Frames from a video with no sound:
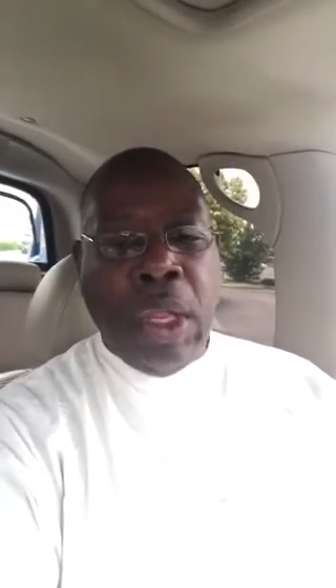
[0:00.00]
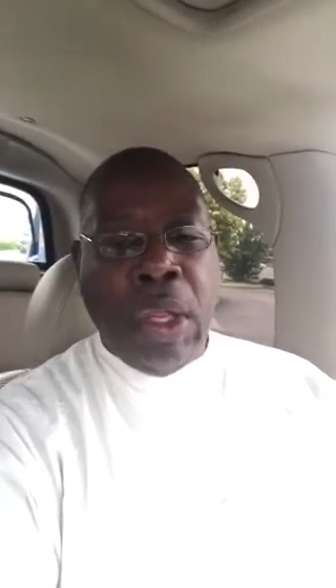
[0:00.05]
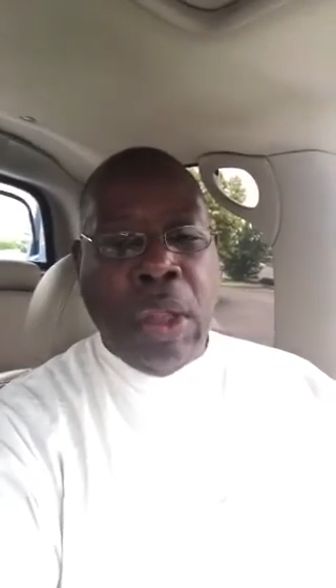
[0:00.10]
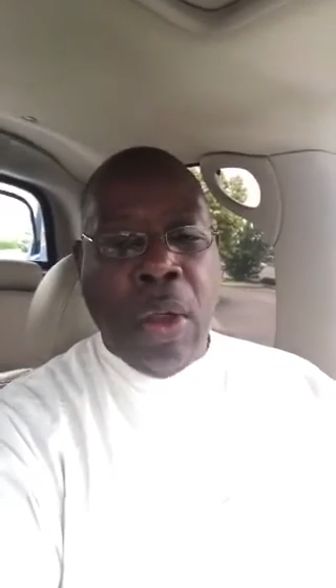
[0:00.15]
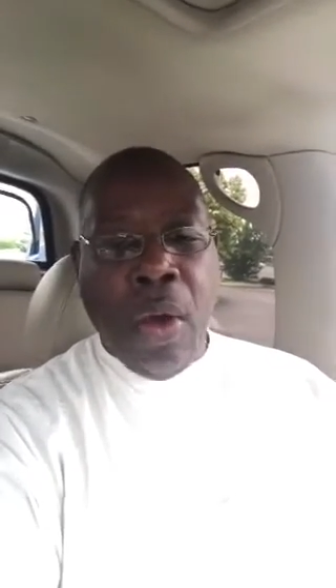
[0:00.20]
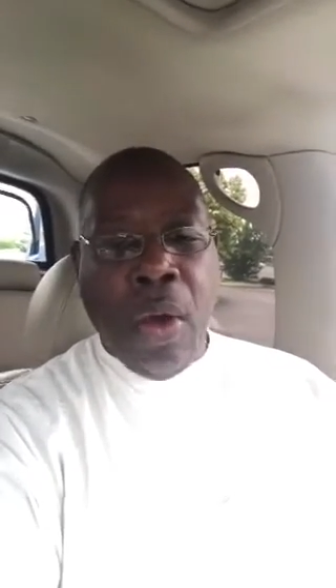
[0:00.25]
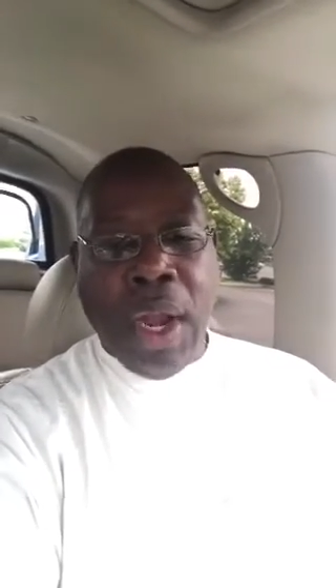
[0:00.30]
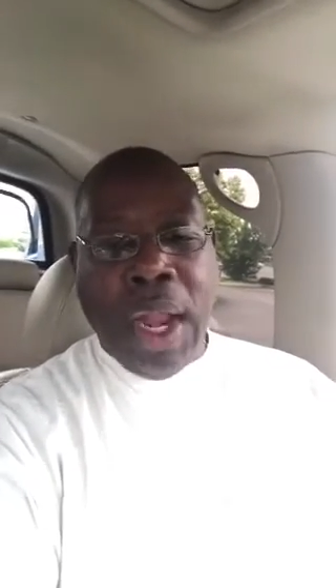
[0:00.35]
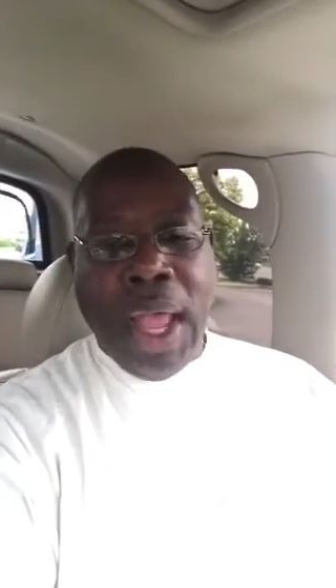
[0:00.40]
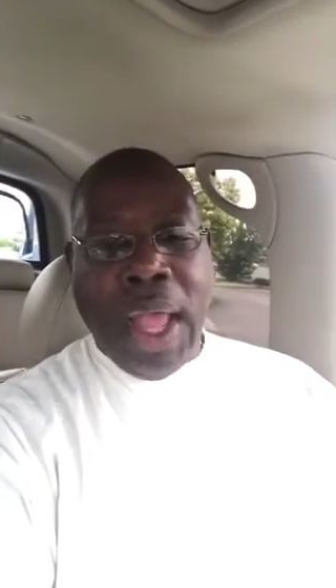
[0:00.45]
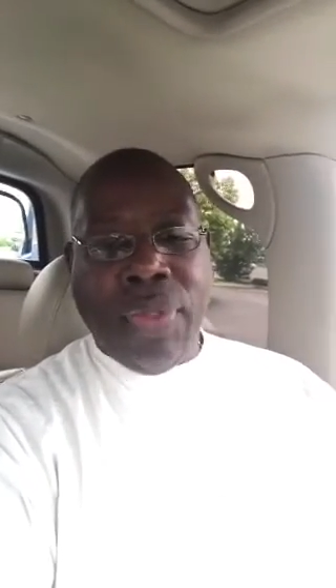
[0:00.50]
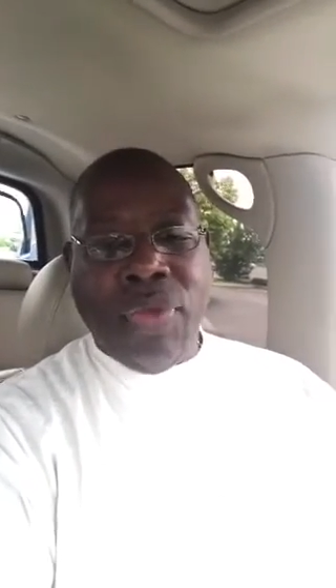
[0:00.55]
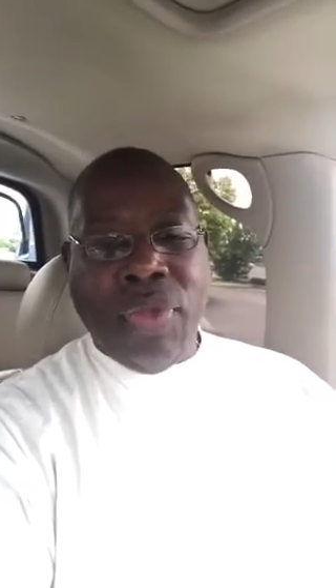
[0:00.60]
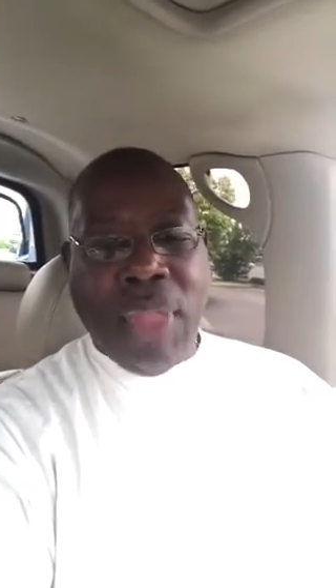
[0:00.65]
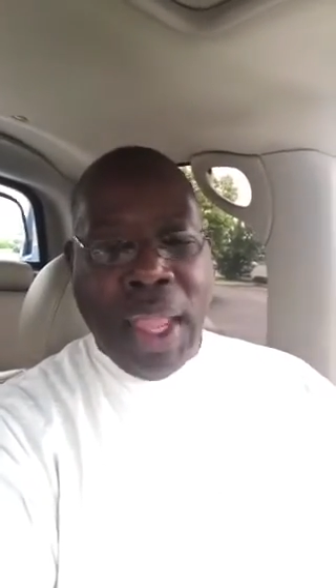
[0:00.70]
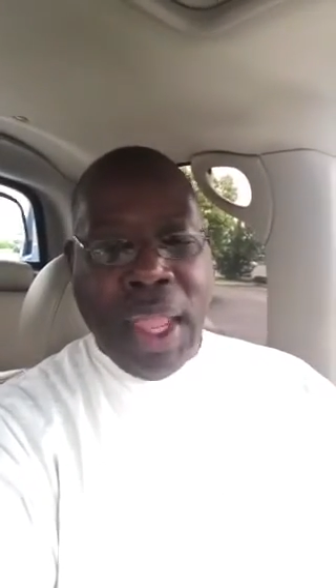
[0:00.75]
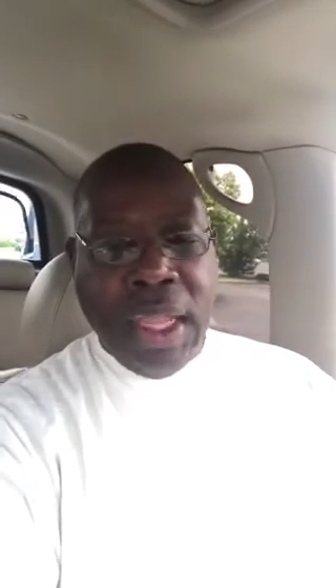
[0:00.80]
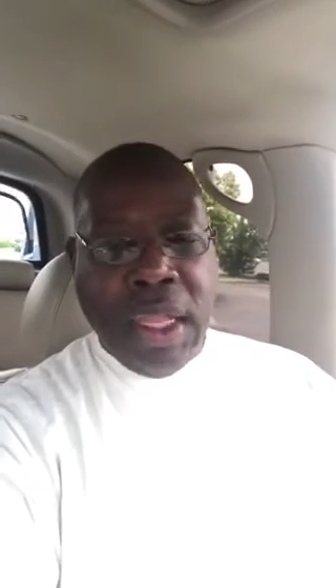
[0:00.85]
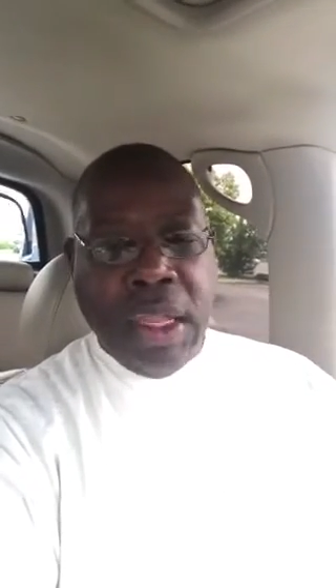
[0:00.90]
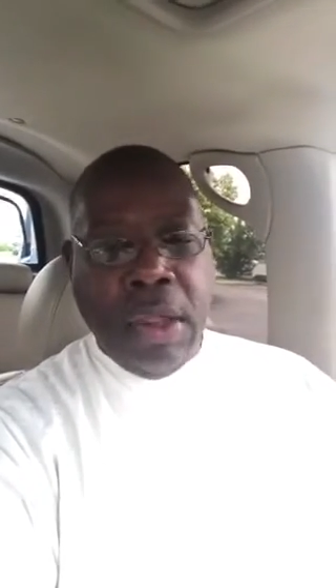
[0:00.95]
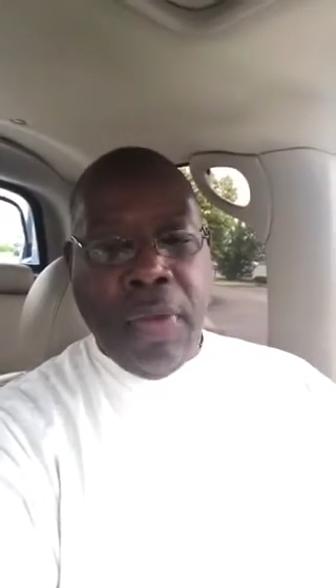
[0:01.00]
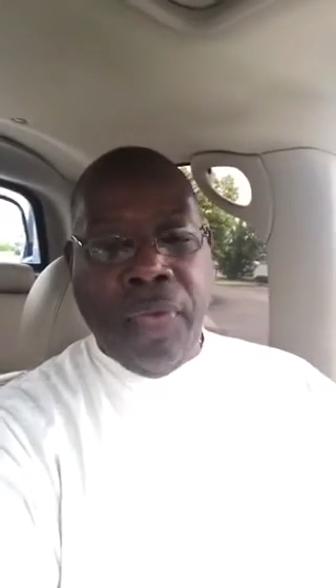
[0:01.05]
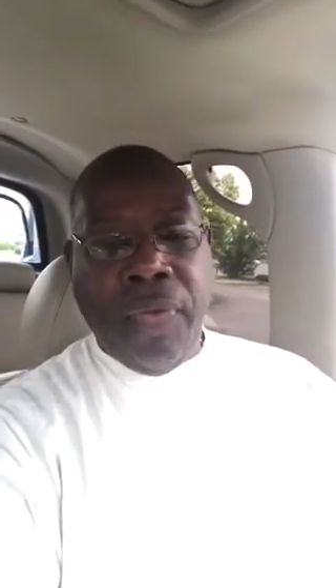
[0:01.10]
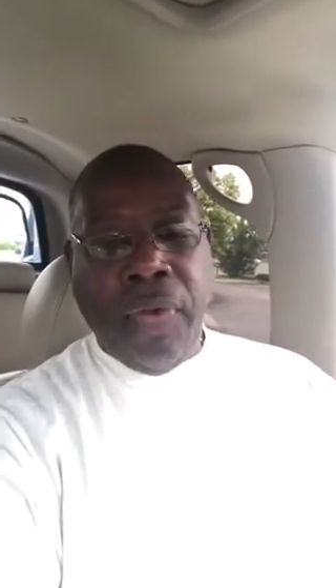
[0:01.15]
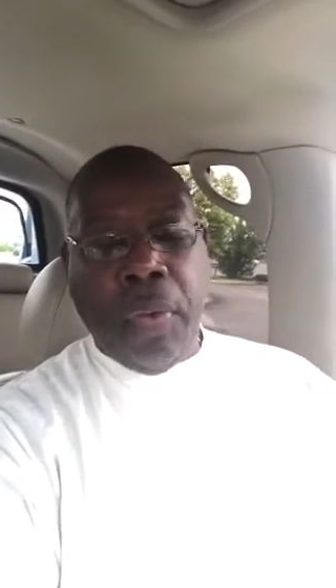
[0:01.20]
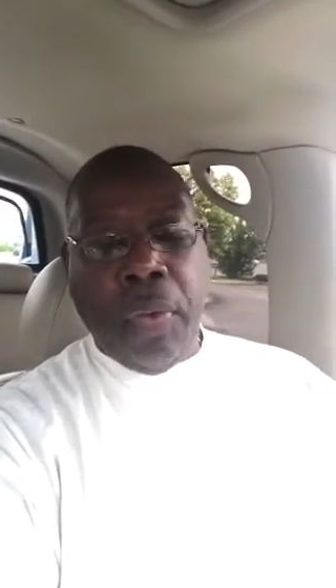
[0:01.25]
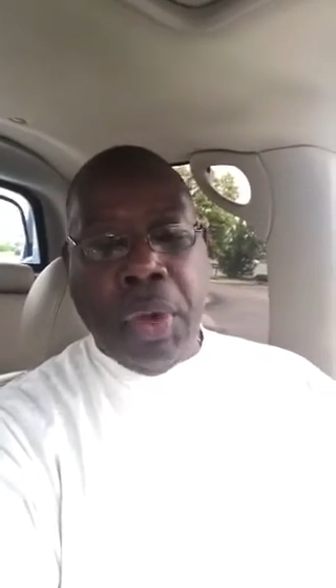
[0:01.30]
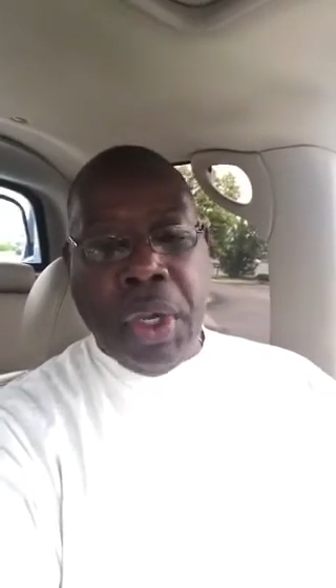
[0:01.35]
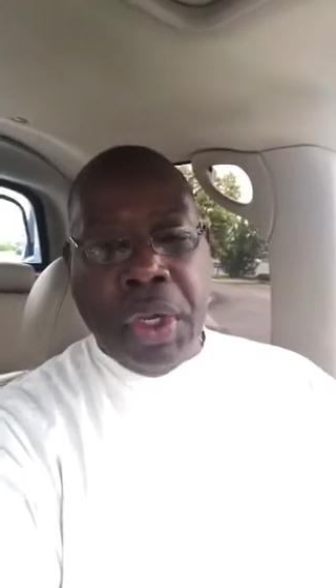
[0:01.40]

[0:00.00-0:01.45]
Lord, I thank you for